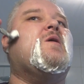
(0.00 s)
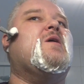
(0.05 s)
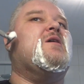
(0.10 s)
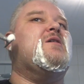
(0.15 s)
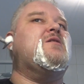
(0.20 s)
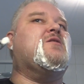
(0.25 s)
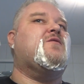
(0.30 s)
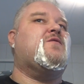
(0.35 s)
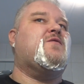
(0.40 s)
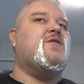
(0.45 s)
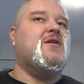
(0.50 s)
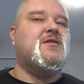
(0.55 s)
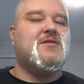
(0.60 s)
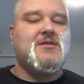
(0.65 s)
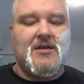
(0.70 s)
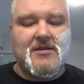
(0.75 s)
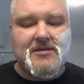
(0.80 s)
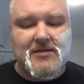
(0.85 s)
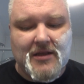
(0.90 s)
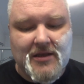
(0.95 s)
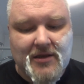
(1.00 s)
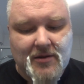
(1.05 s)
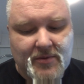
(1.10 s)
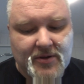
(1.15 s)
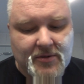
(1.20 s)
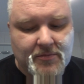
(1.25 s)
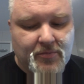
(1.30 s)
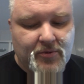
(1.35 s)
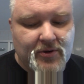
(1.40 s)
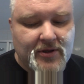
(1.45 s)
and the face gets a little
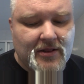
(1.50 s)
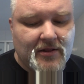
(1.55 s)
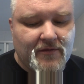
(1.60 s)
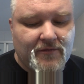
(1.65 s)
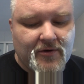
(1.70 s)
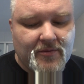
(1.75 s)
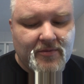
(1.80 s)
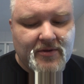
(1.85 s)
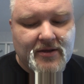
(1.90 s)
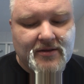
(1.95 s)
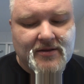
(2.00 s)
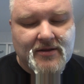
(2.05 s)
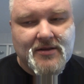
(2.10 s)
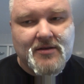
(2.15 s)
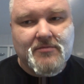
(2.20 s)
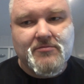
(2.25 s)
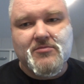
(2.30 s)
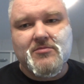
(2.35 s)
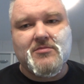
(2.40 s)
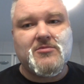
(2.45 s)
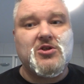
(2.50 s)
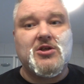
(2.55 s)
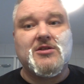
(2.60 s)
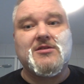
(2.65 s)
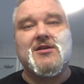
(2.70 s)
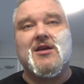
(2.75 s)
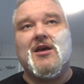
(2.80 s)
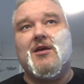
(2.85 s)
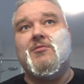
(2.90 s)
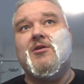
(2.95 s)
bit brittle from that, and I
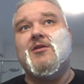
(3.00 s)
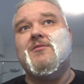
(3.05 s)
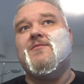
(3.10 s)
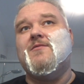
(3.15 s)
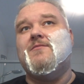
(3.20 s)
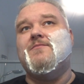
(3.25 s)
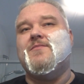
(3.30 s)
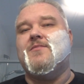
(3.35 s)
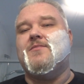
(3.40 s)
just came in